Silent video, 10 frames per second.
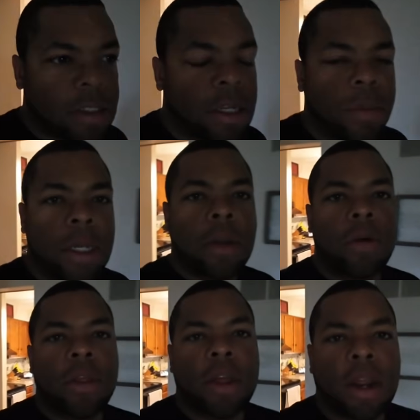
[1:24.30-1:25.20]
so I'll be
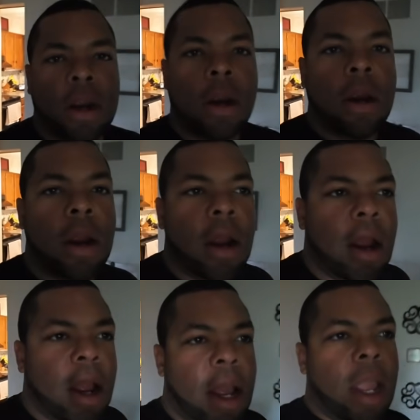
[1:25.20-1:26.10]
going there.
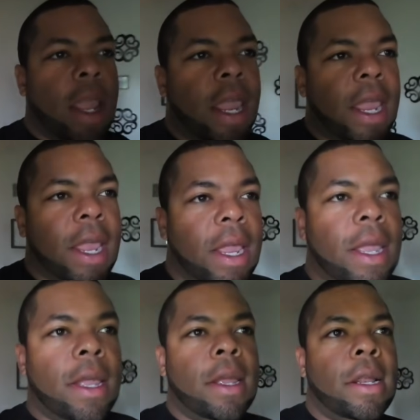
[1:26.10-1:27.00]

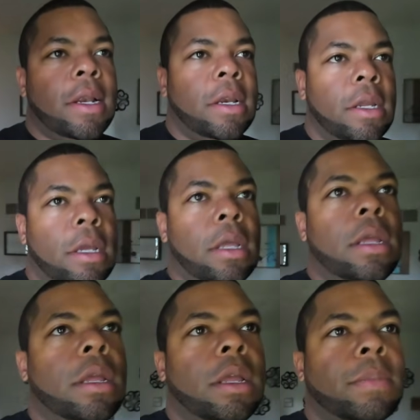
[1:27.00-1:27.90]
And
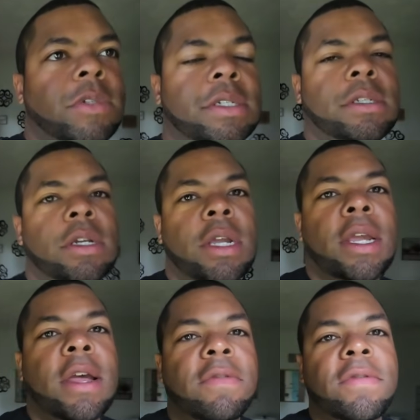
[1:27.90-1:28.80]
I'm just
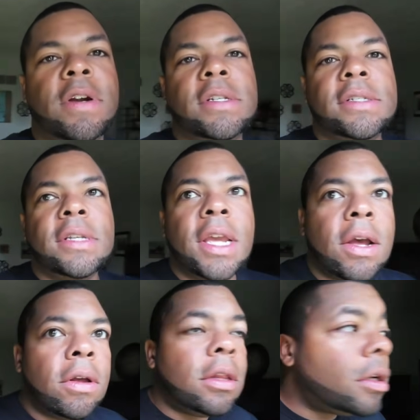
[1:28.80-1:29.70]
looking out front to see
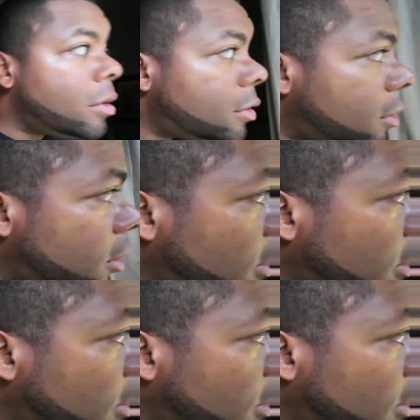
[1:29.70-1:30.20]
how it looks.